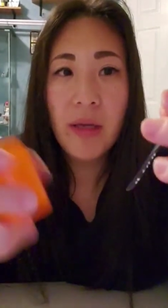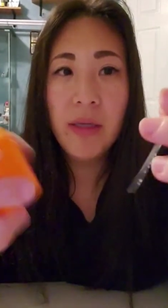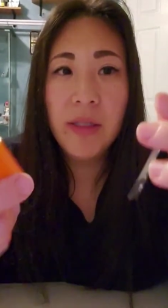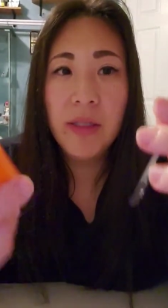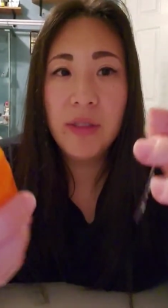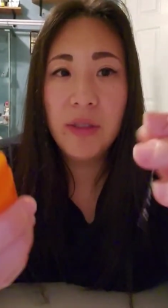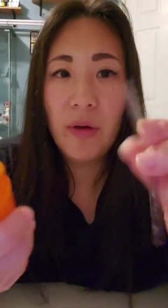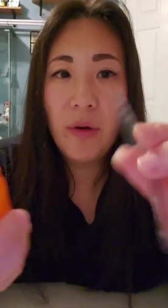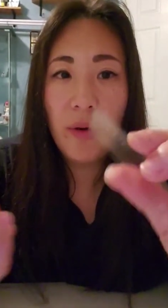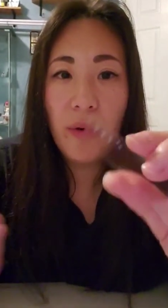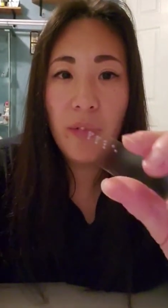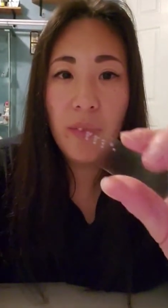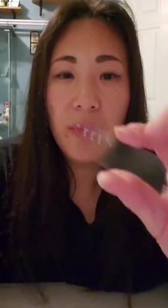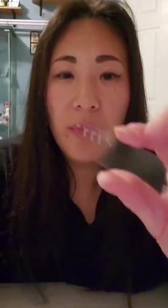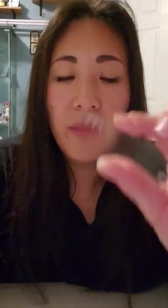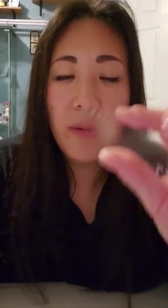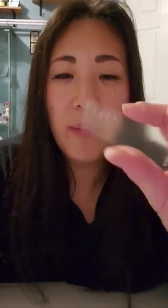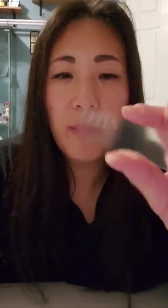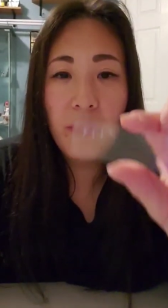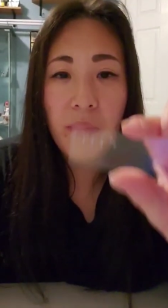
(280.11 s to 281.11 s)
So
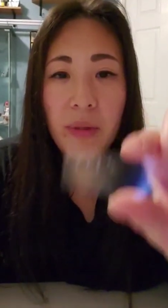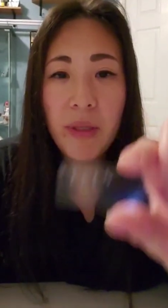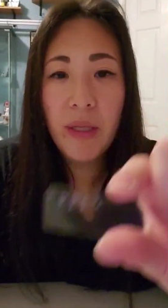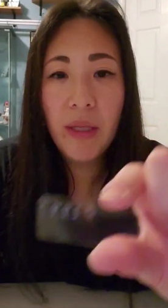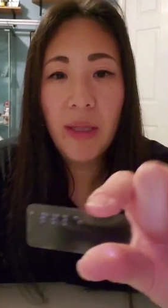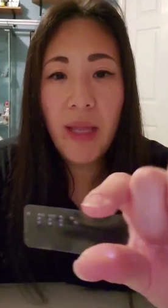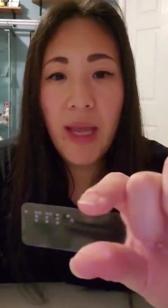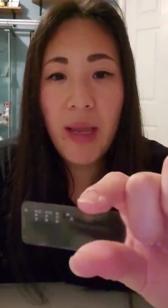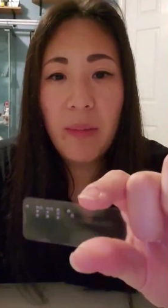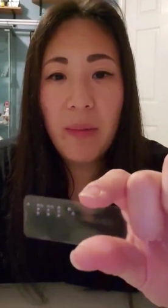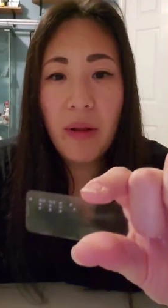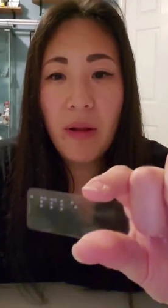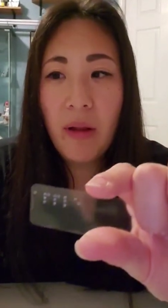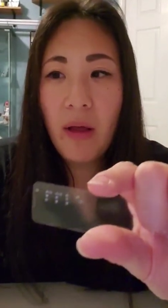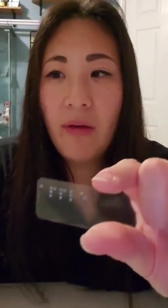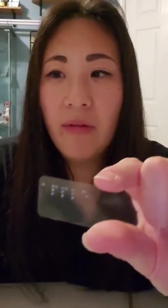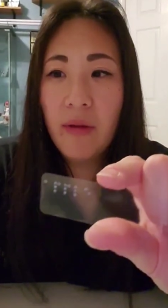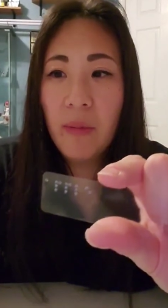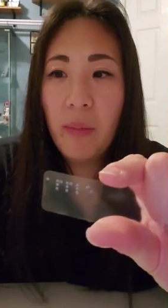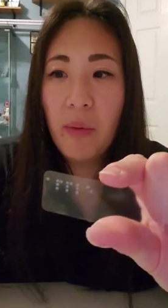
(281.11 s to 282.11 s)
the label
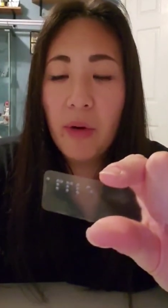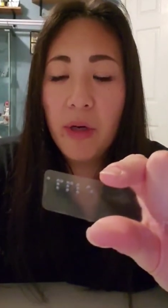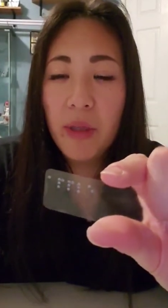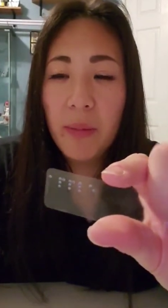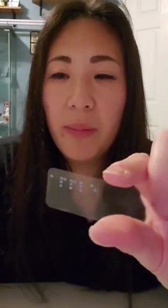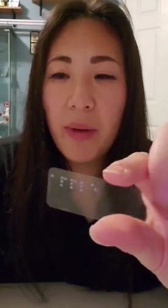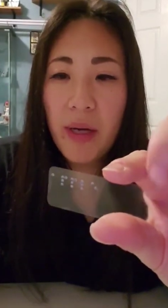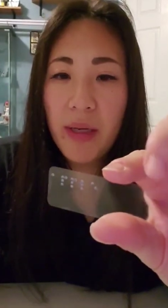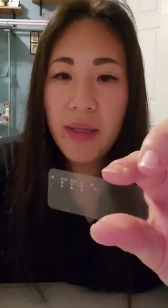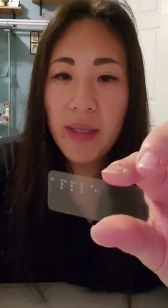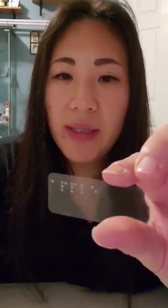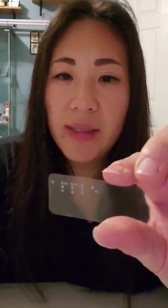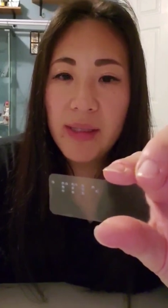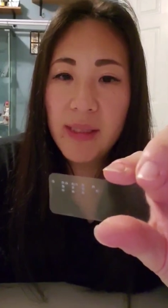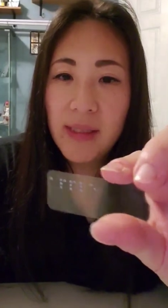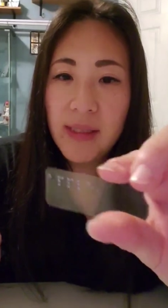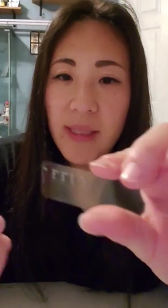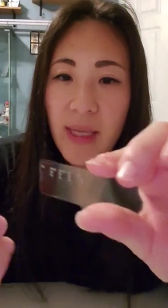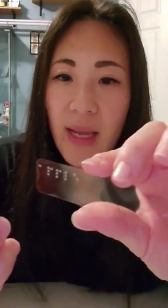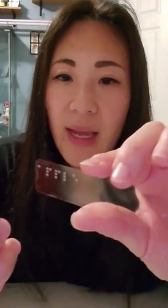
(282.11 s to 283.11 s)
of the part that
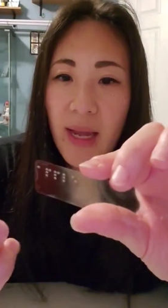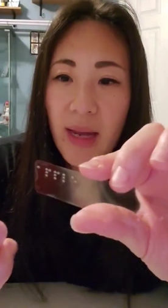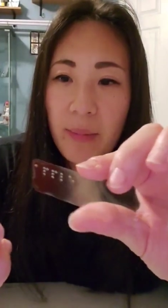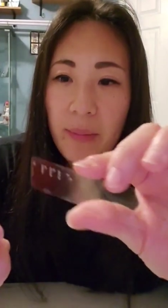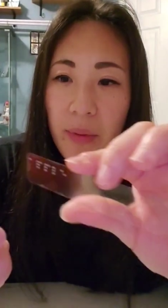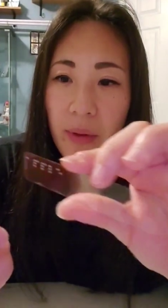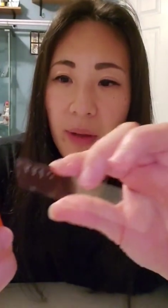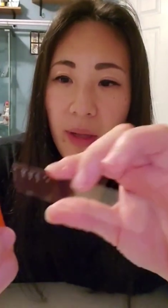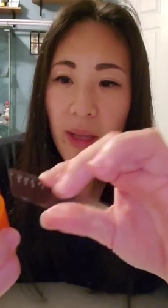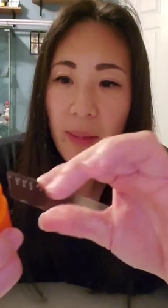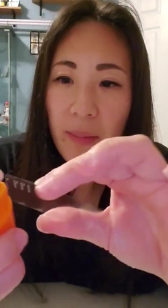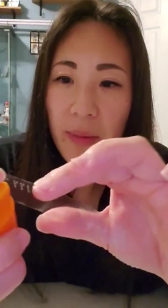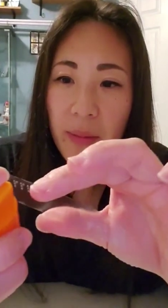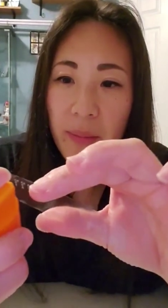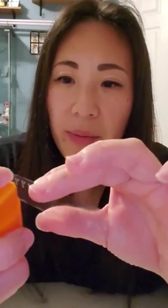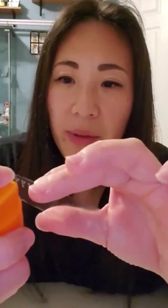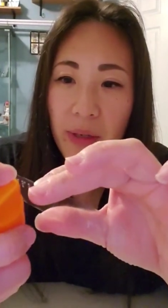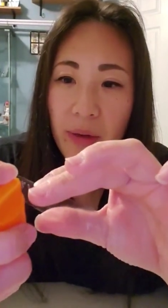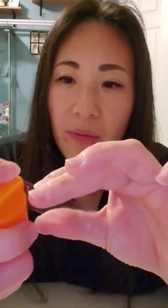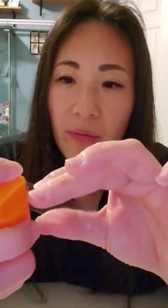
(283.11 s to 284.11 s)
says apple, I'm going
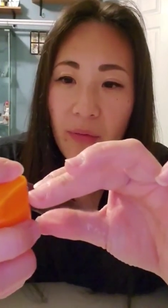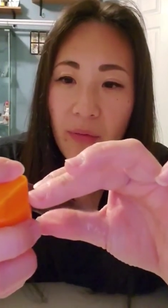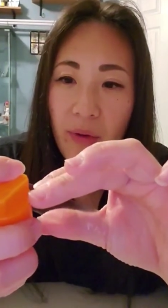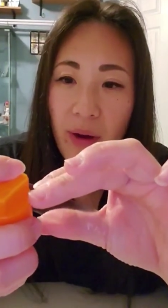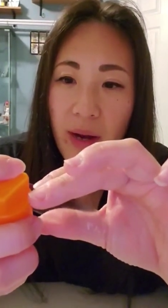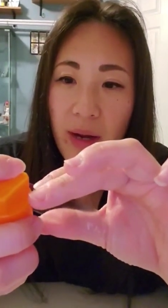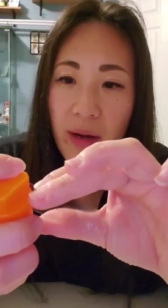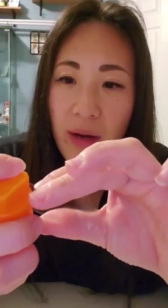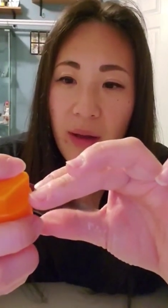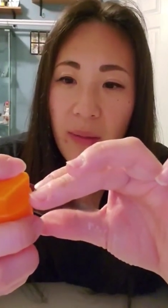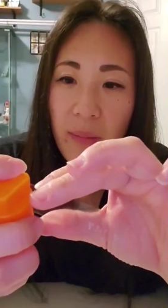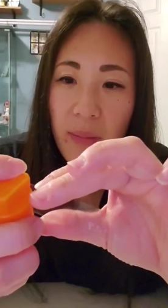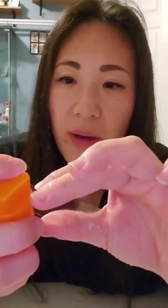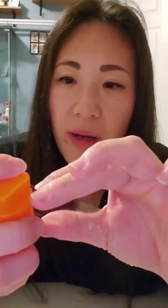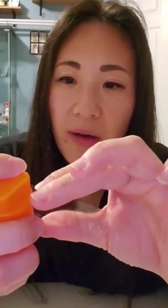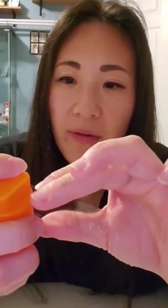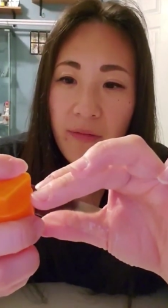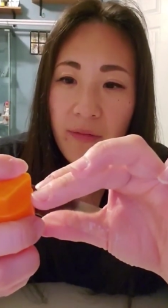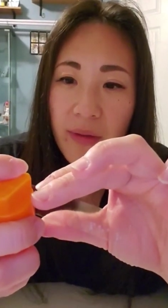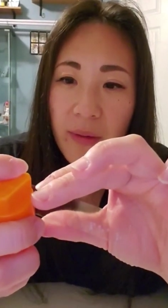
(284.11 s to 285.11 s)
to put it right
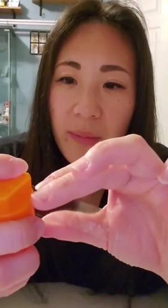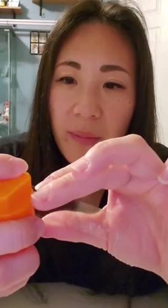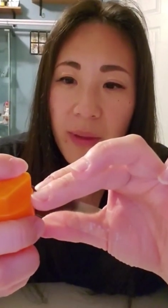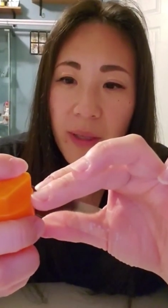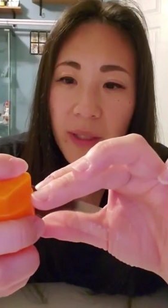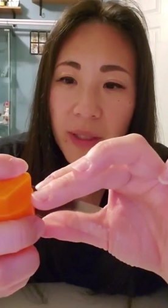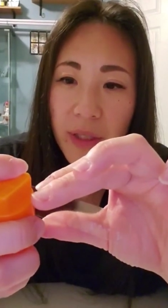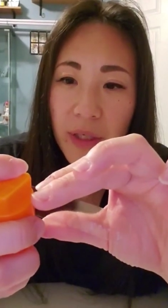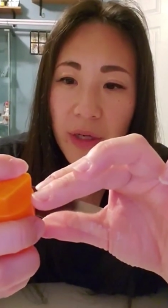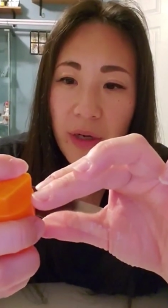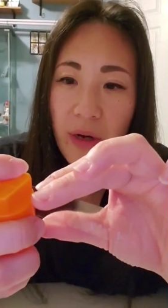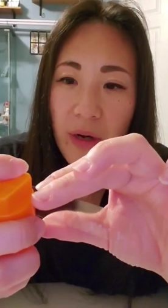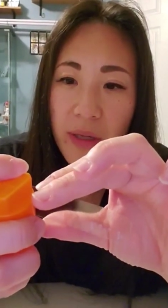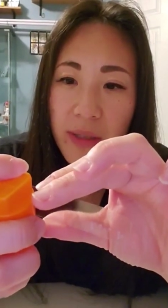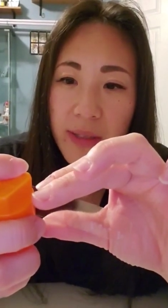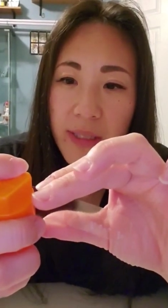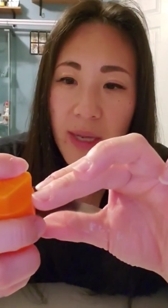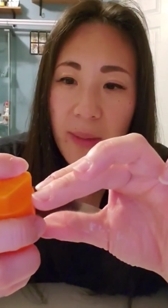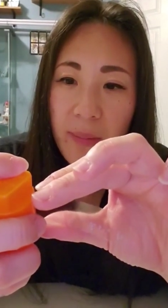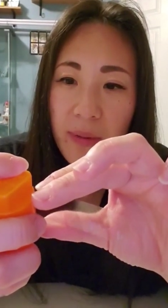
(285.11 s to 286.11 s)
above the picture
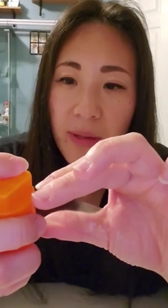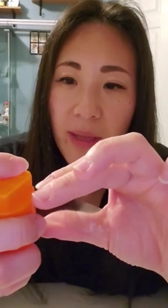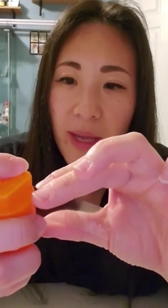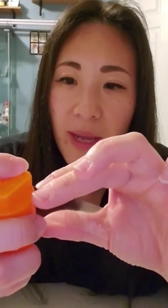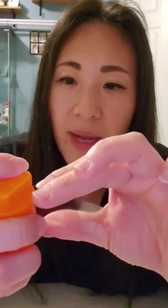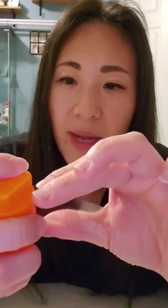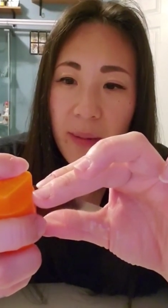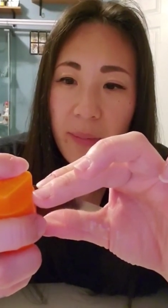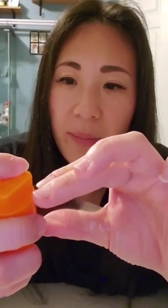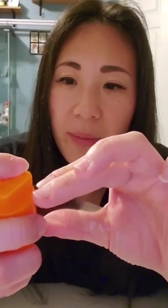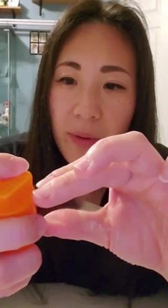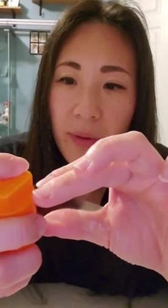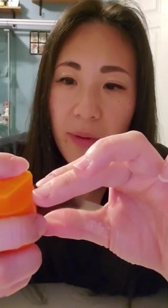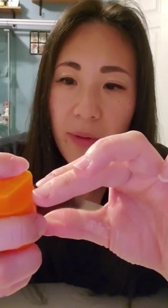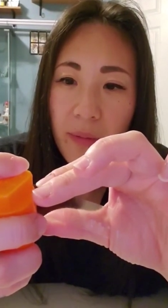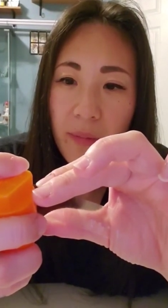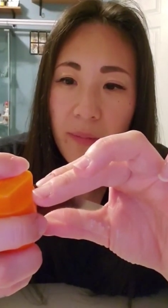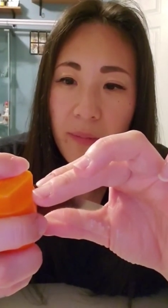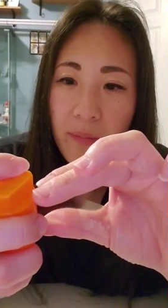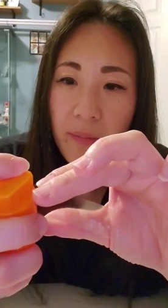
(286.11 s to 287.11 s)
on top of the
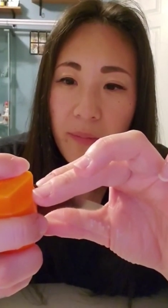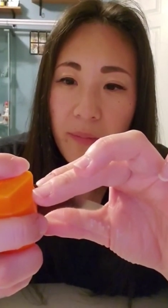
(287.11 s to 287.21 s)
apple.